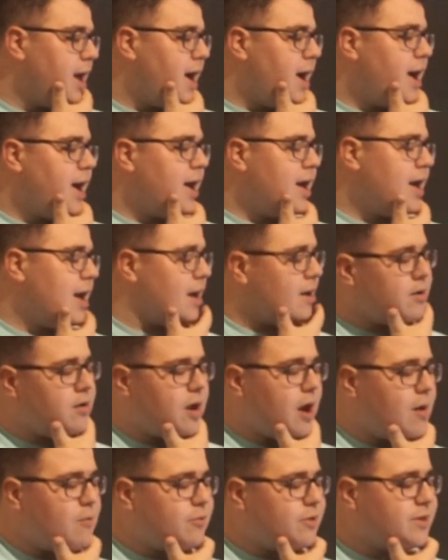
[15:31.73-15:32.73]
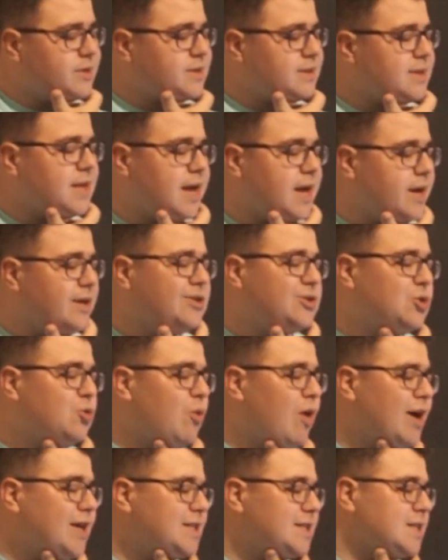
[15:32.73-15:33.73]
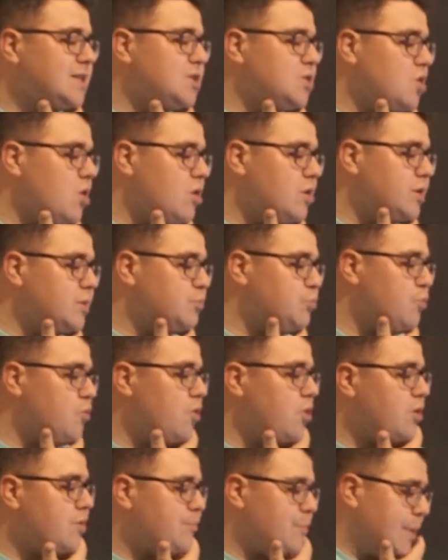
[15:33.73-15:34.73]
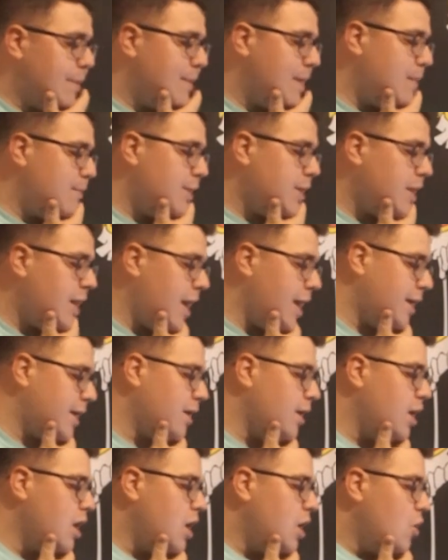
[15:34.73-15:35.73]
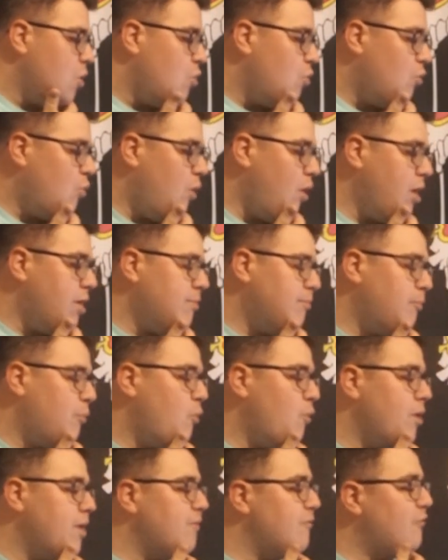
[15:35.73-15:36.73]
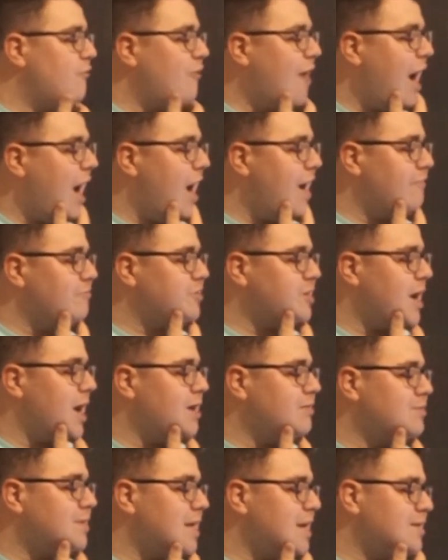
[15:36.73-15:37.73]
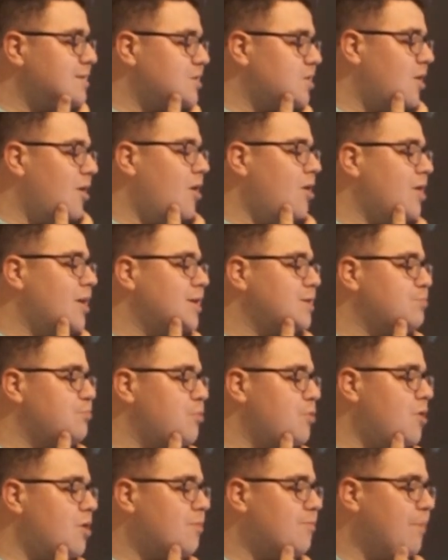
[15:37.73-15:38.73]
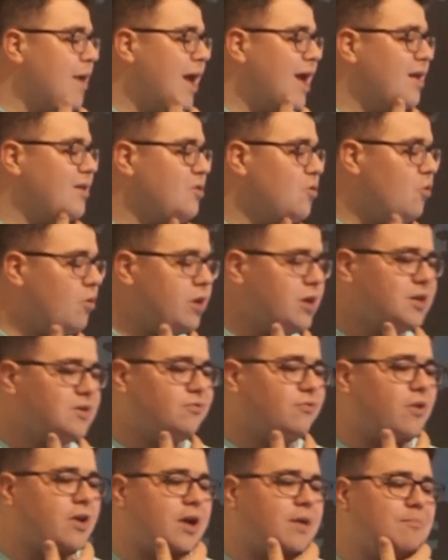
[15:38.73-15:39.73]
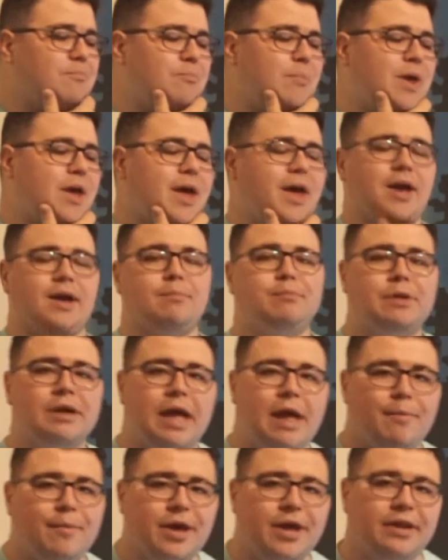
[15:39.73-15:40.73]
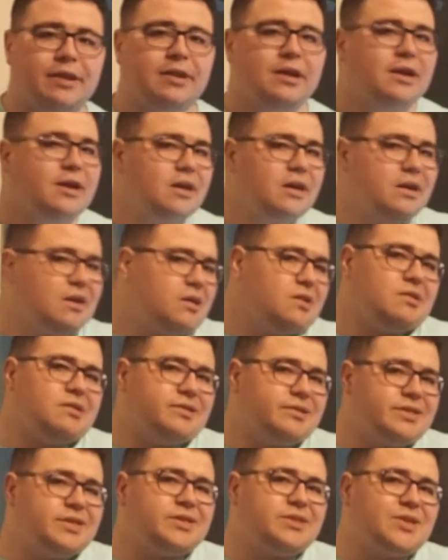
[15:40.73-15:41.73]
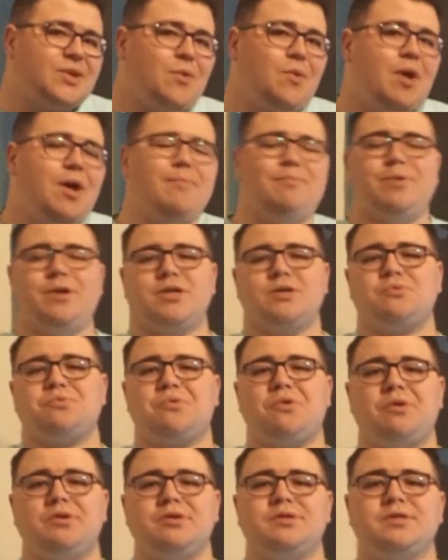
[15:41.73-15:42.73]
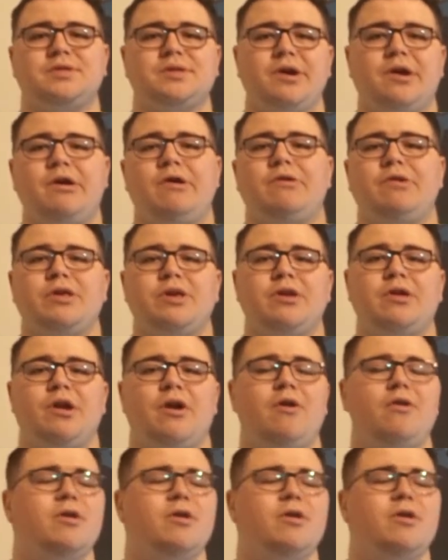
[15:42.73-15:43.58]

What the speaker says: want to say twice as tall as Brooke, but maybe like 1.5 times as tall as Brooke. Man, York is freaking big. But, I mean, this is the One Piece world, so, And,